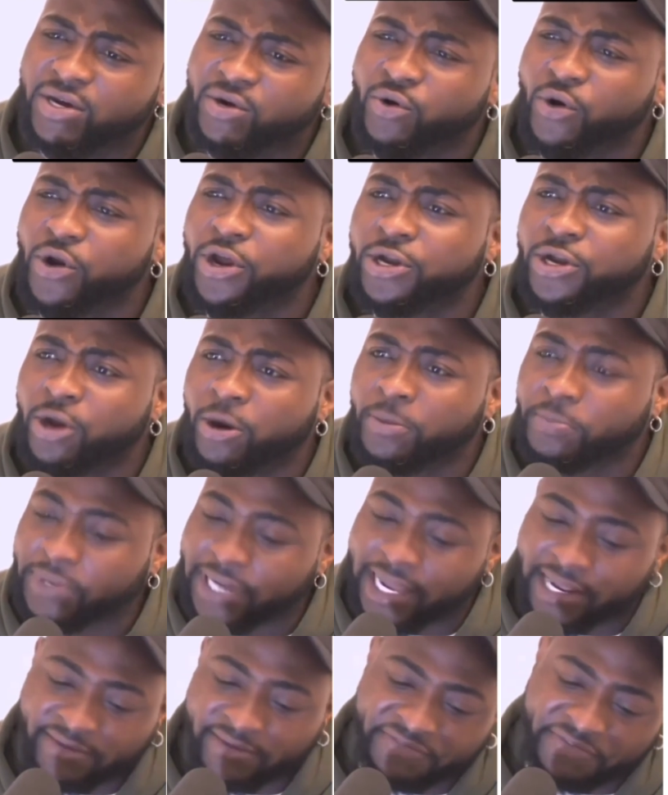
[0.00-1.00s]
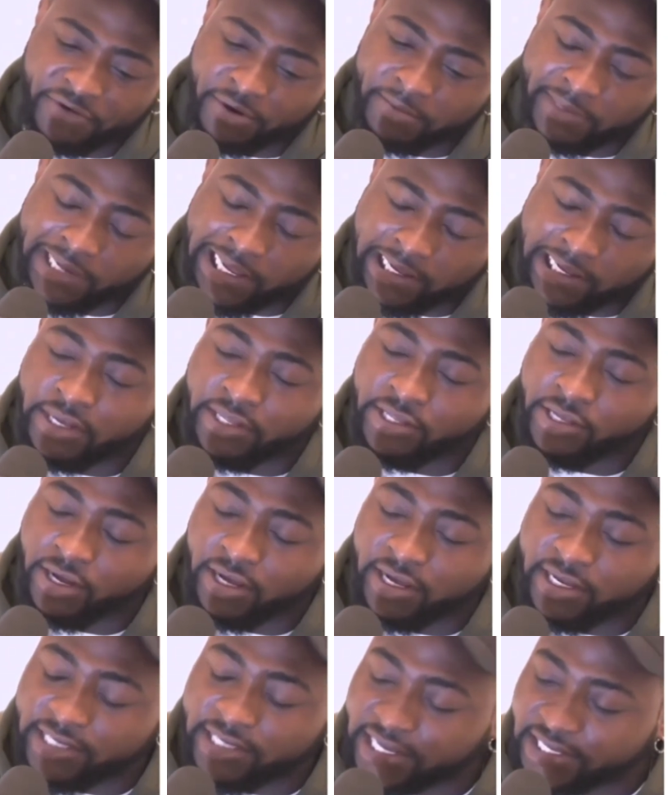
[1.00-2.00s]
growing up, like from like my
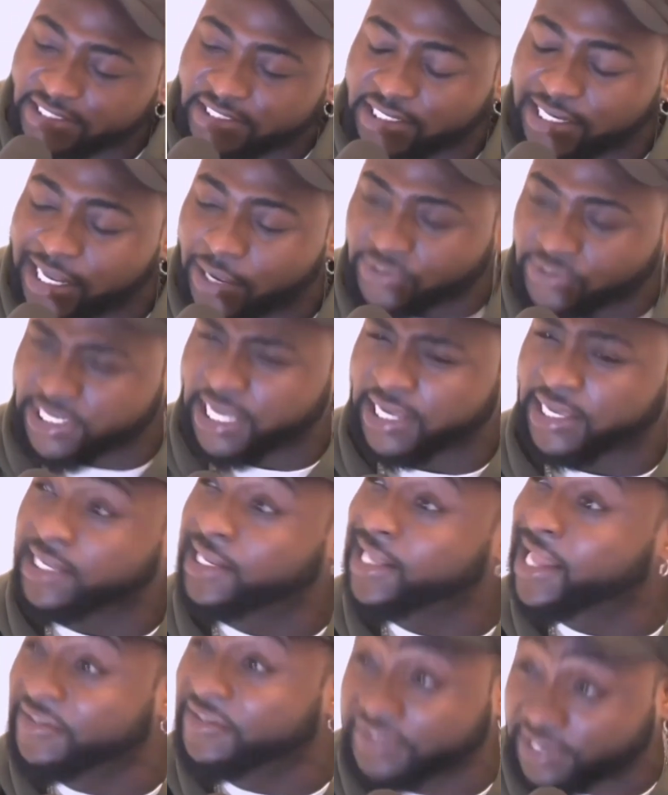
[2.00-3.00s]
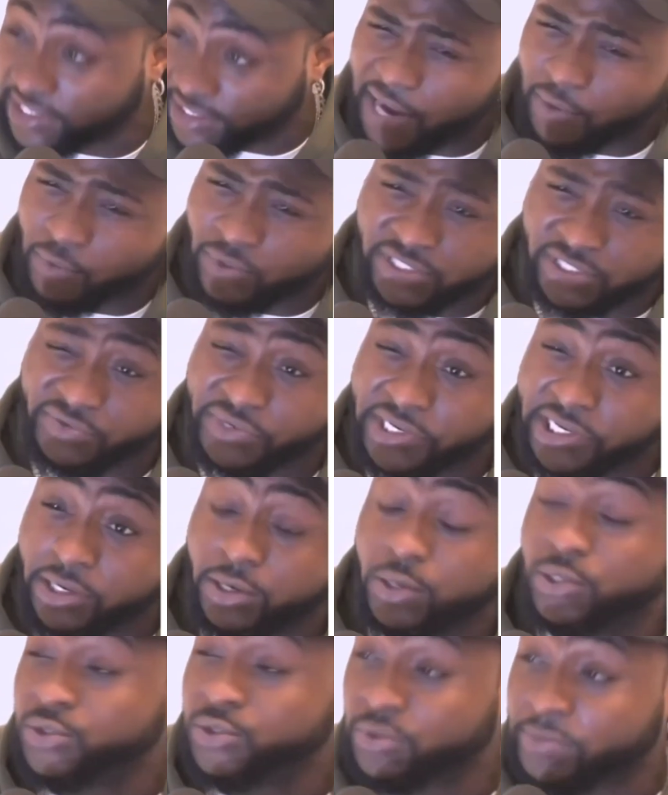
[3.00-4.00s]
younger days till I was like 11, I wasn't really
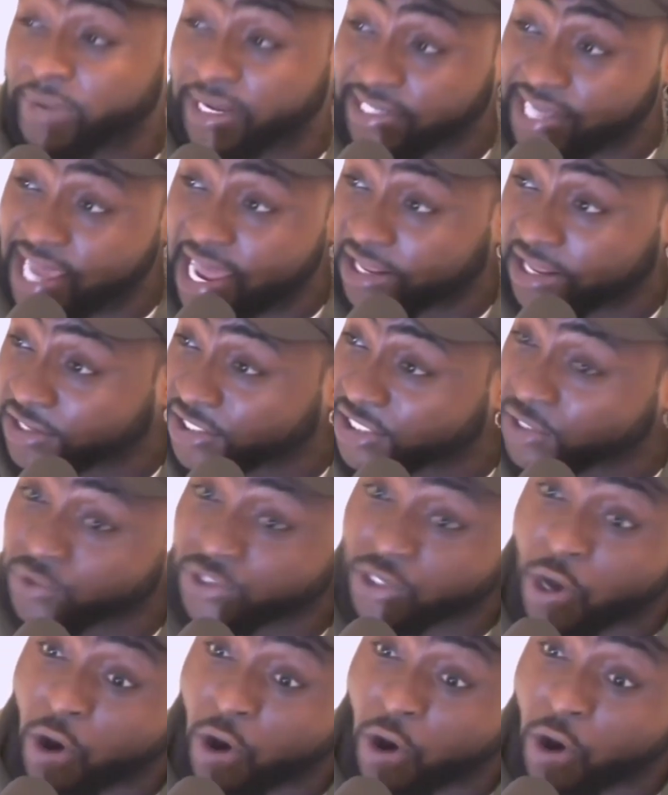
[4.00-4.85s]
close with my dad because he was